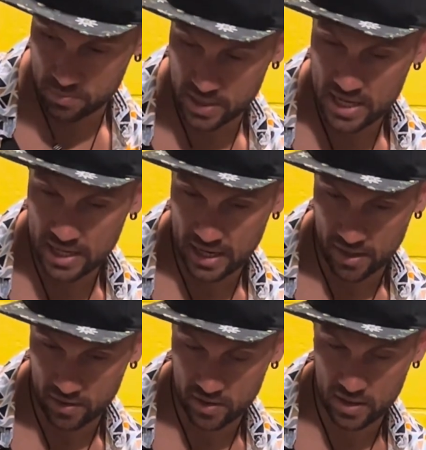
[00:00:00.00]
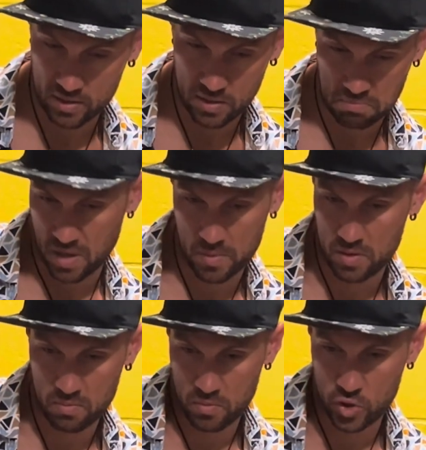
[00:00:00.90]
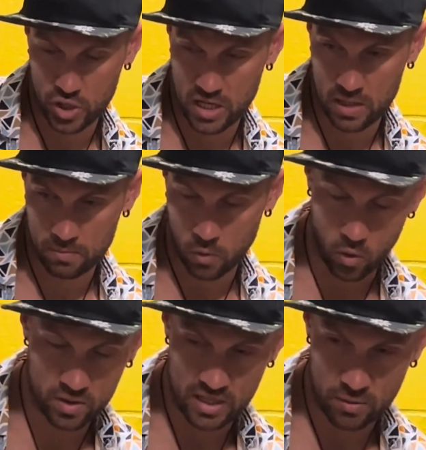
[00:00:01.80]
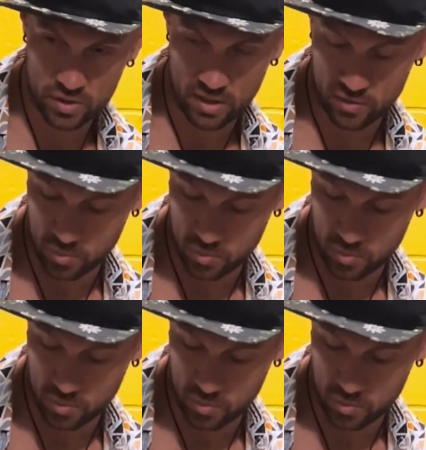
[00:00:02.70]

B together and then maybe G or D, whichever you